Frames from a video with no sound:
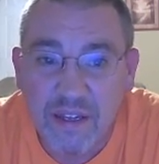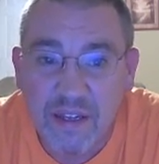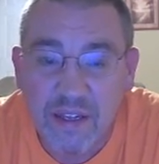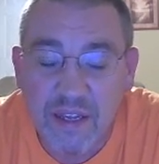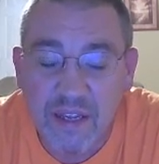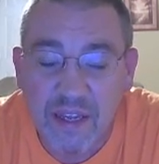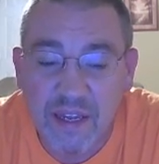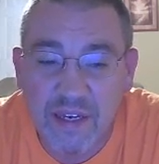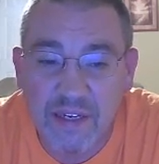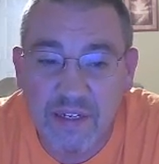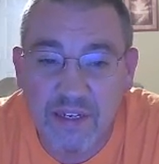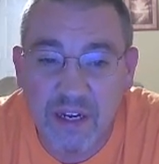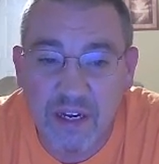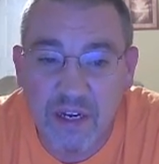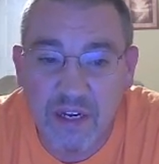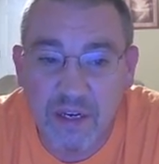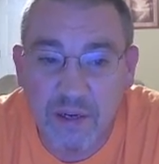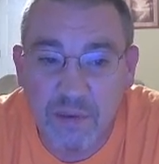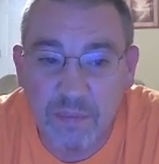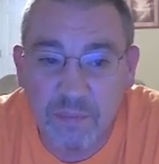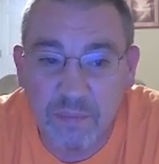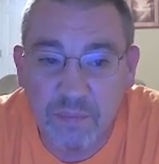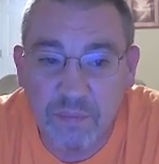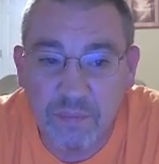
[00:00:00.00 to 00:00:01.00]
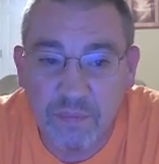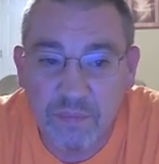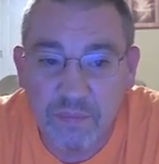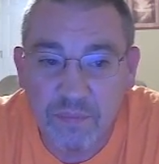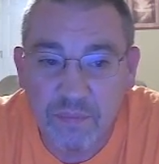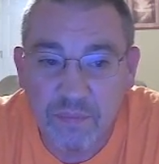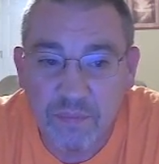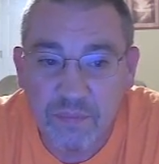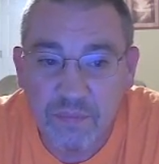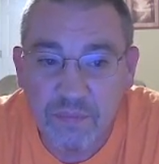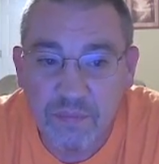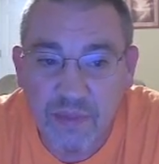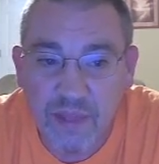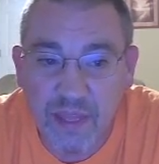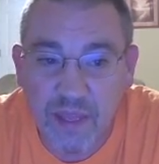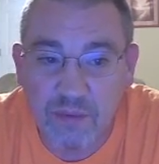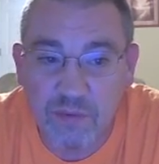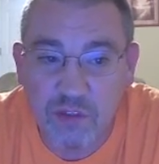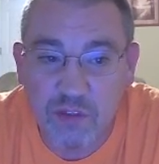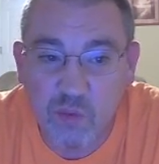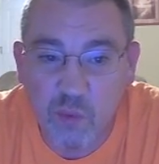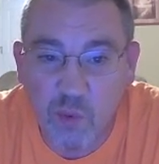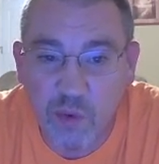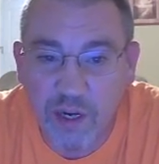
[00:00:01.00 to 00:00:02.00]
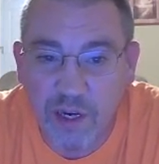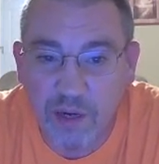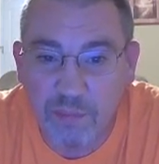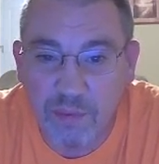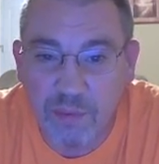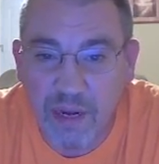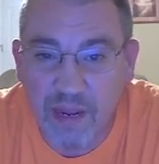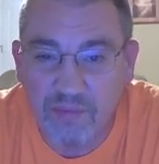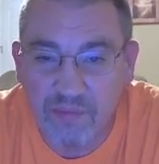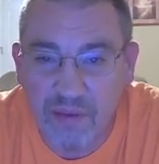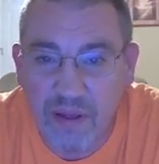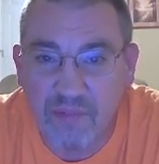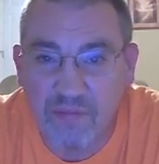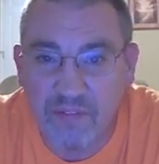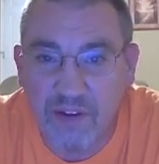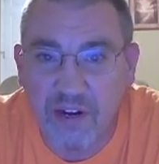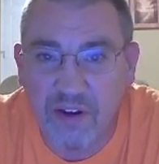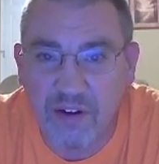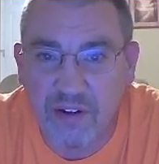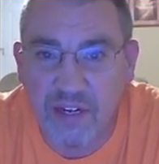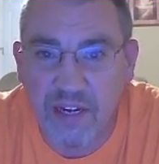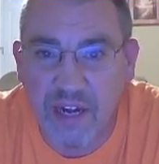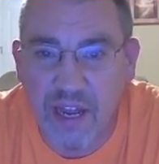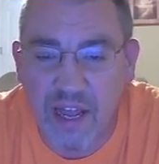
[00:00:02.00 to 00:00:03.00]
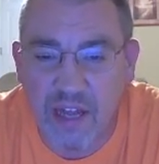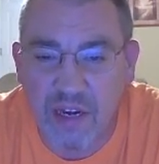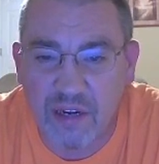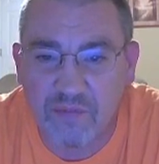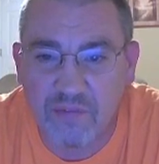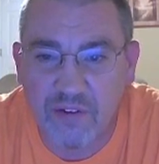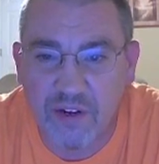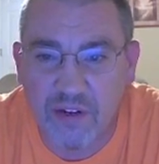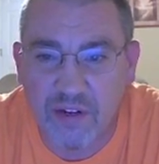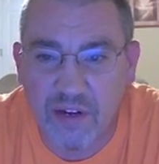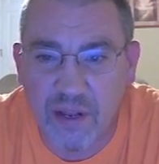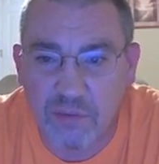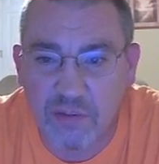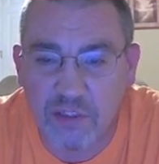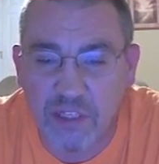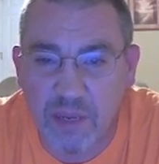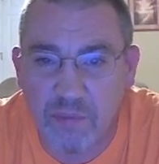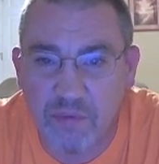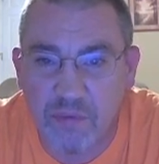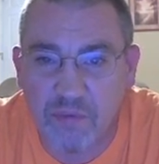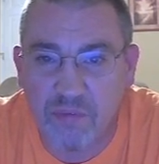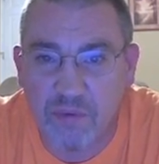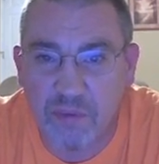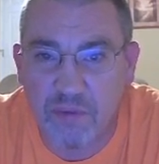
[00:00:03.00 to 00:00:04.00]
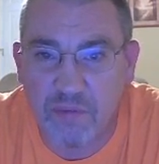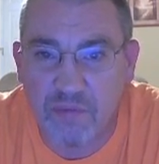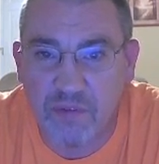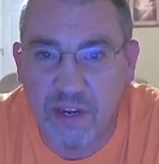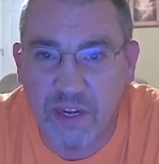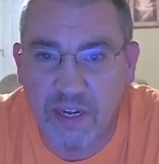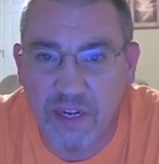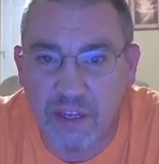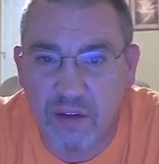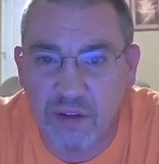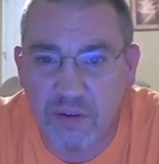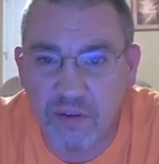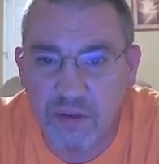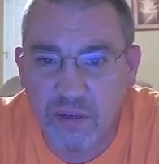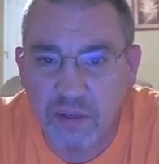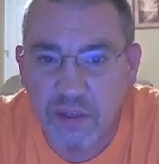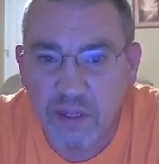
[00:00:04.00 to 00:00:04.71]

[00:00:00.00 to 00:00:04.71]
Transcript: and um, it was weird, but I, I figured it out. I figured out was coming from the video.